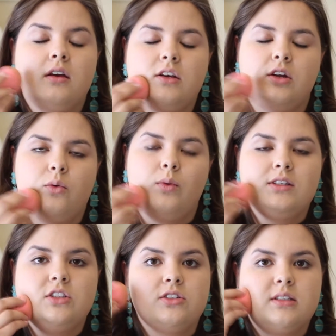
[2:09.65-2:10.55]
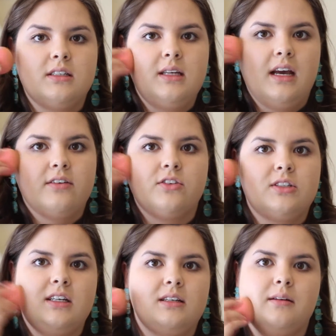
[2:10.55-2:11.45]
You know, what's your skincare
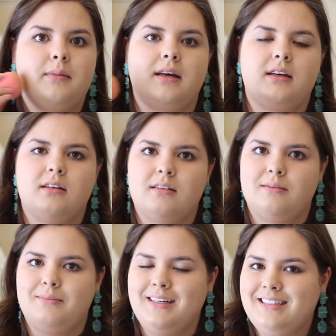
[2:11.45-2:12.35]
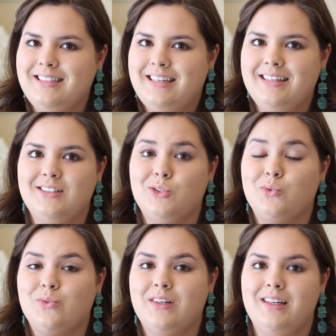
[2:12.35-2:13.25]
routine? And I'm like, my skin's
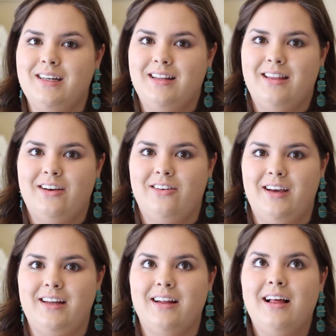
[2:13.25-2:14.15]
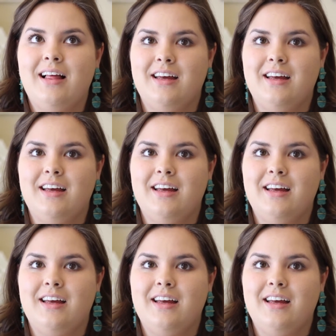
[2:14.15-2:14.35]
really not that great.